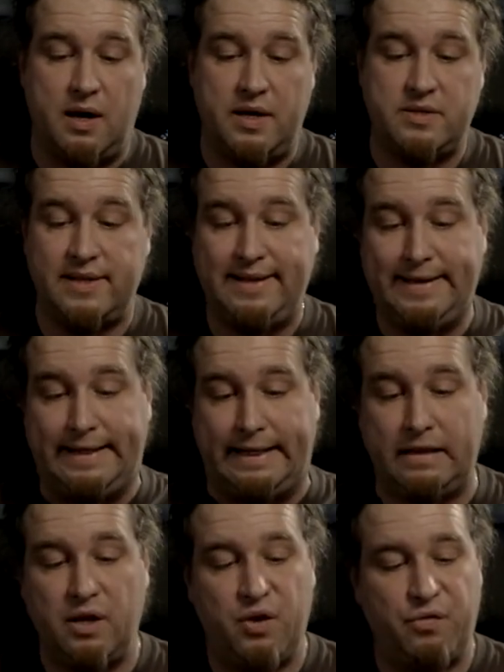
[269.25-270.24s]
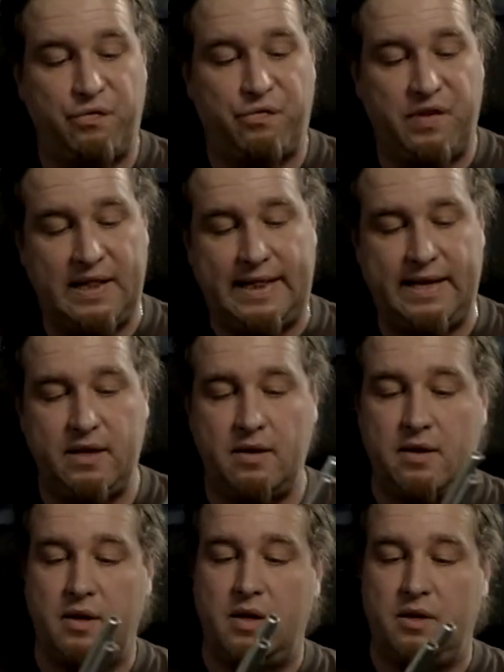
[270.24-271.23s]
It's a little fiddly
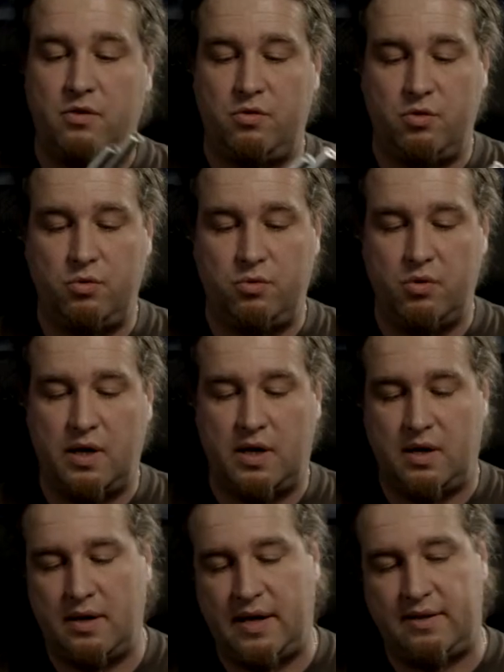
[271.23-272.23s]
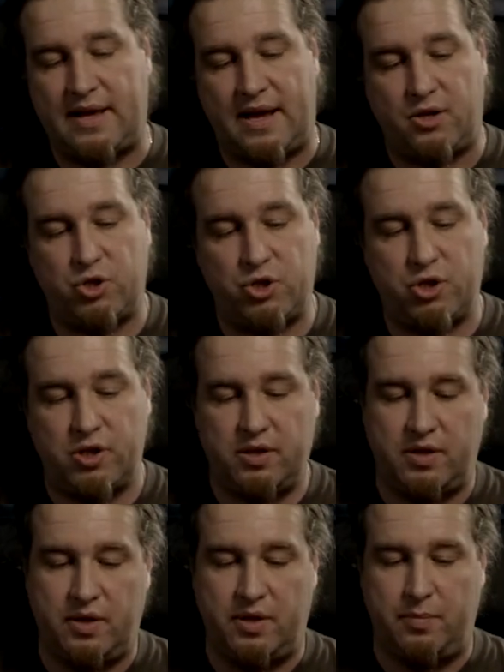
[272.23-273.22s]
to attach
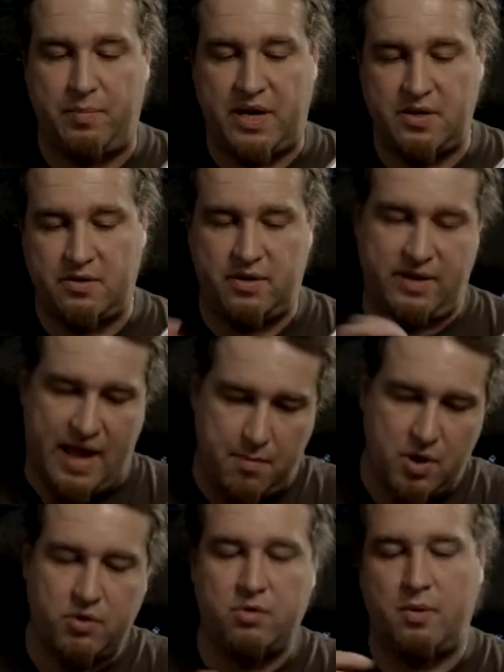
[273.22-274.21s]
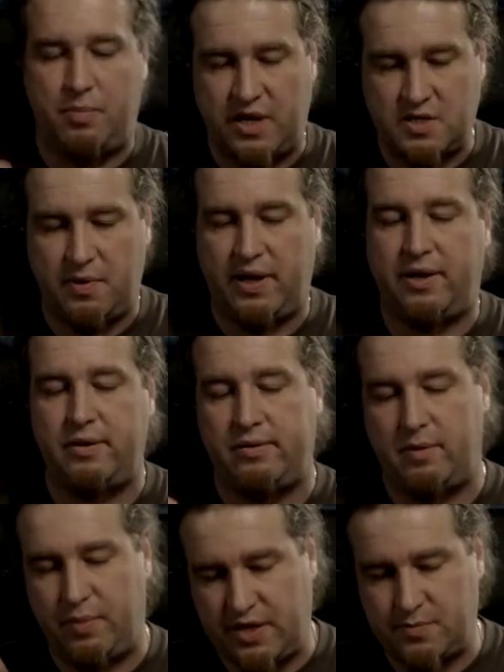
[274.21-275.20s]
the camera to the base plate
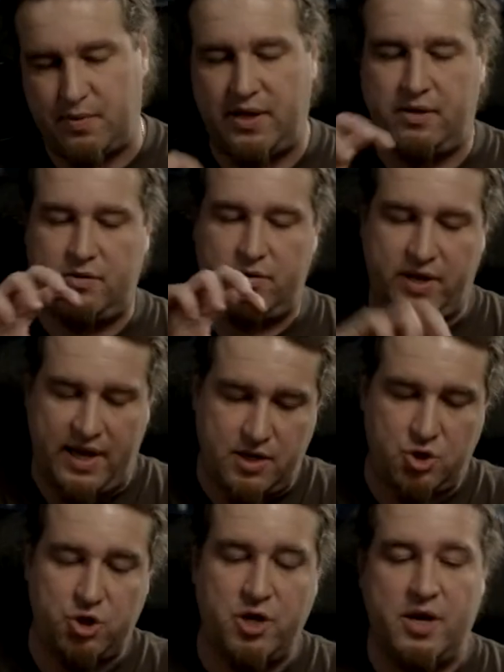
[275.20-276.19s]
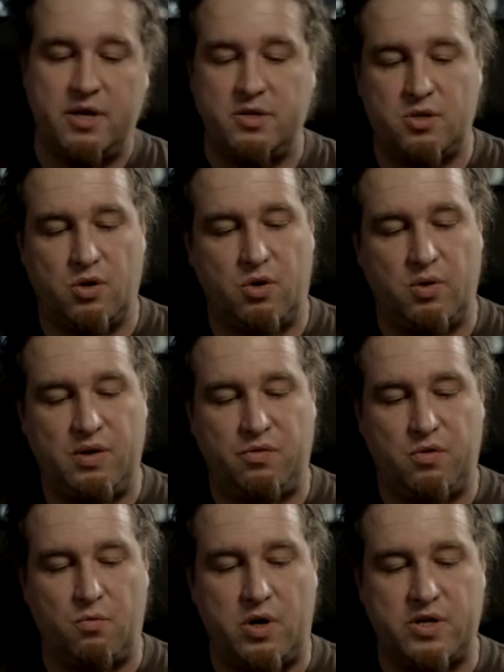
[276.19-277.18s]
and the base plate to the cage. So
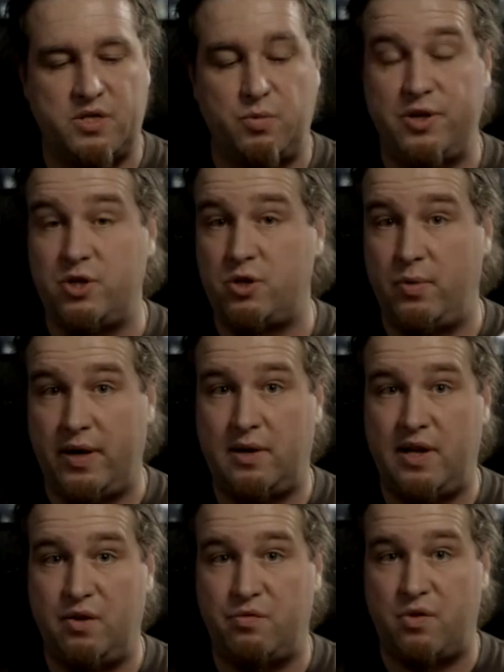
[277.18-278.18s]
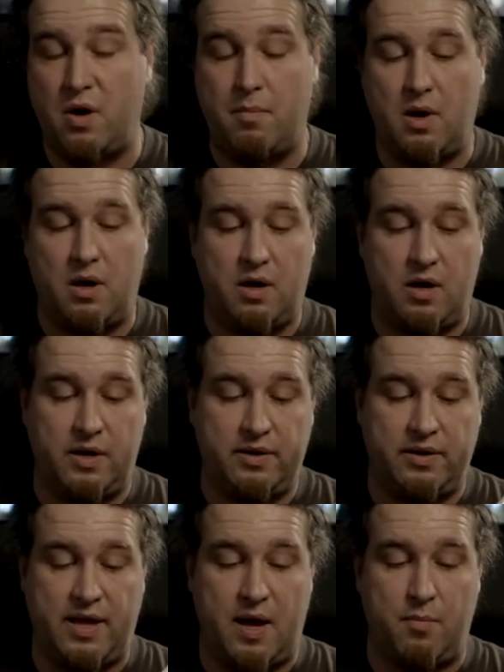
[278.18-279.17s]
if you want to switch quickly from
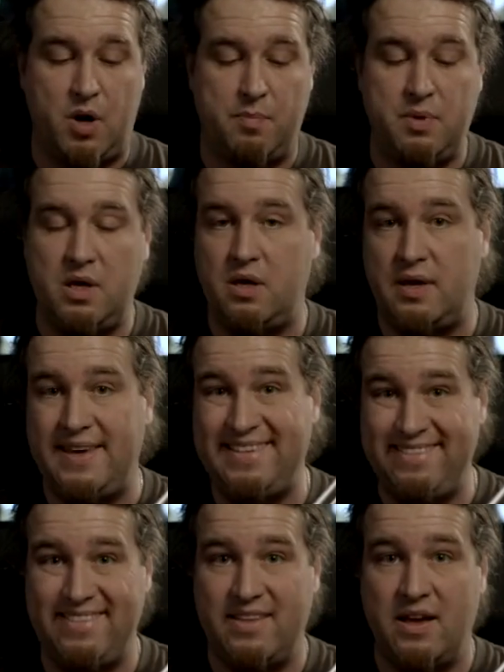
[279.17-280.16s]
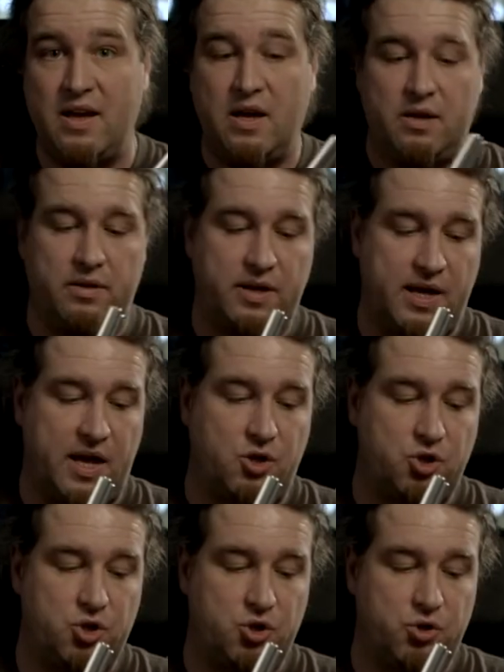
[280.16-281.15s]
the camera being in the
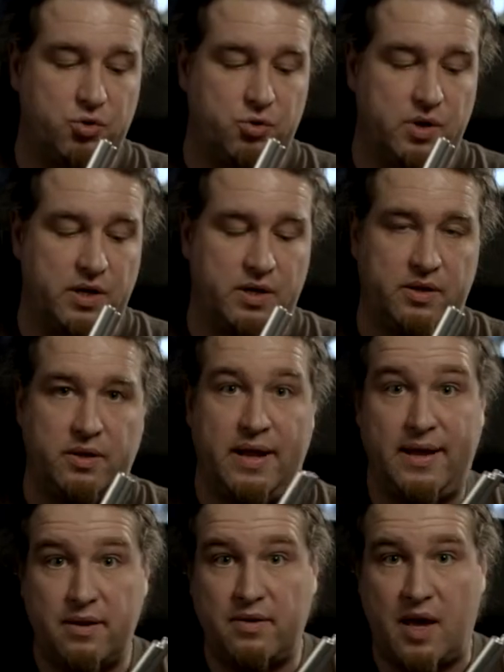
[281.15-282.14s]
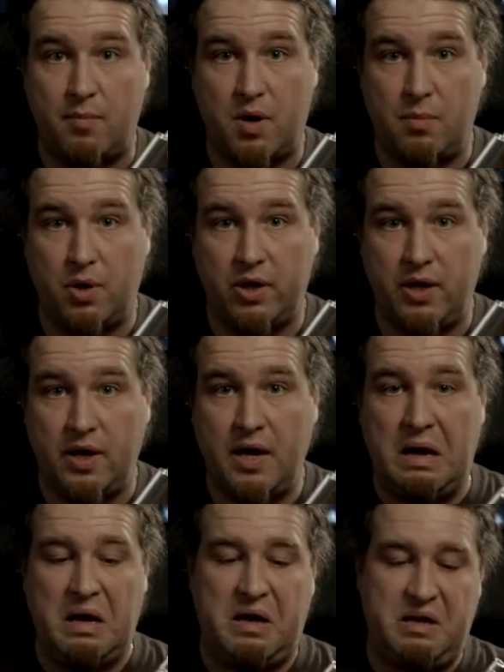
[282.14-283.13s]
cage to the naked camera body,
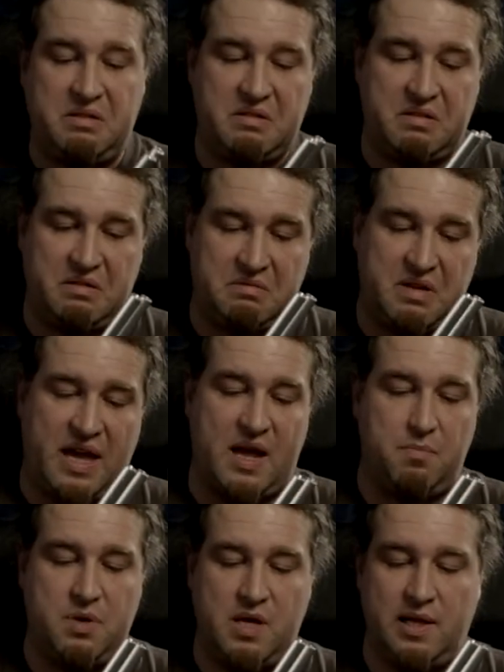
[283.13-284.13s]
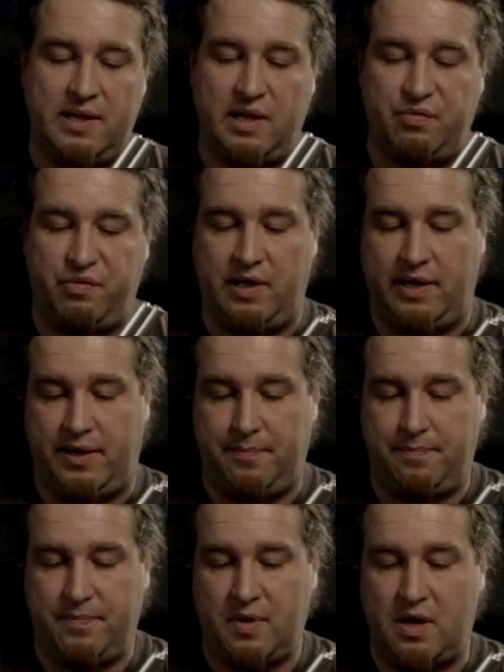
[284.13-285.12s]
it can be a little fiddly.
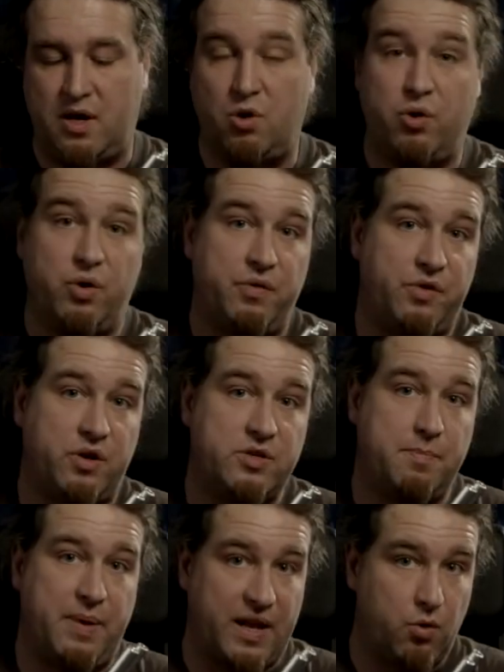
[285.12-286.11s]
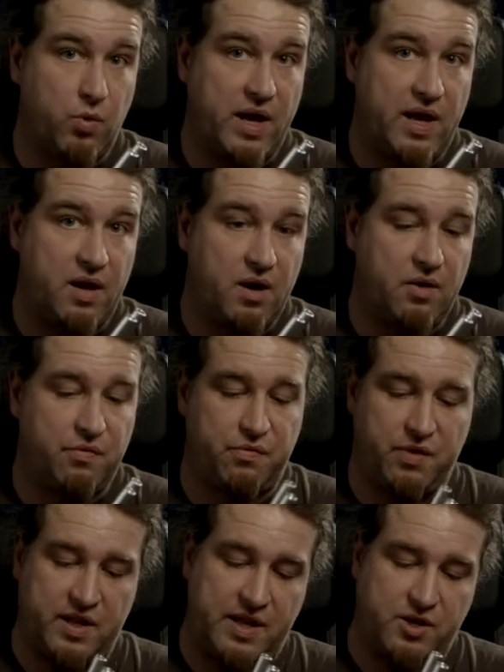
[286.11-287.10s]
I don't know if there is a better way
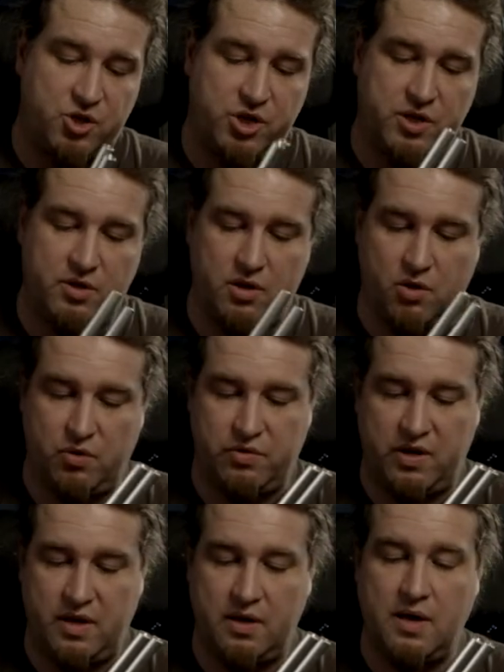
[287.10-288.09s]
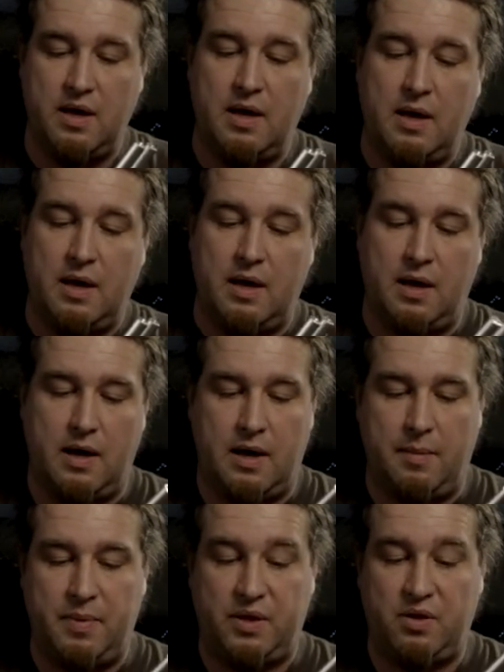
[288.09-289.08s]
of attaching the whole thing,
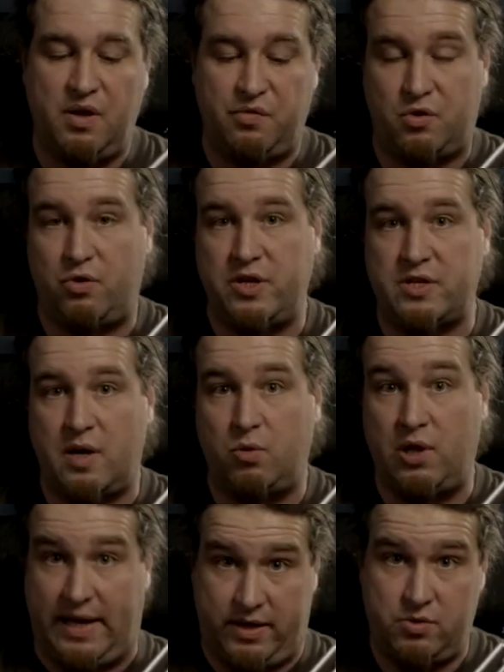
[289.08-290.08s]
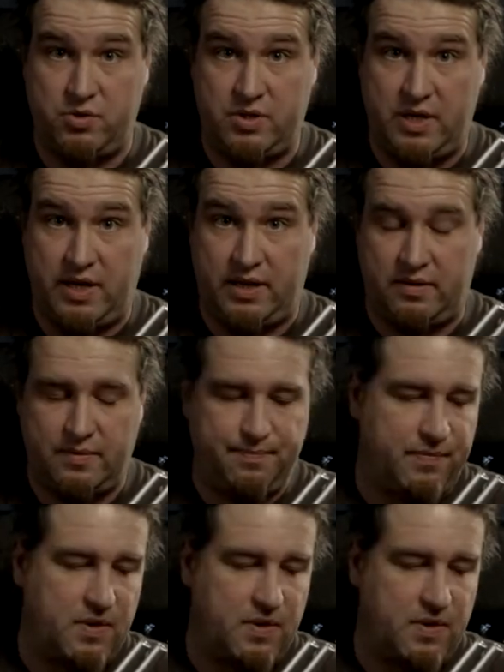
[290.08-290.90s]
but if there is, I would like to see that.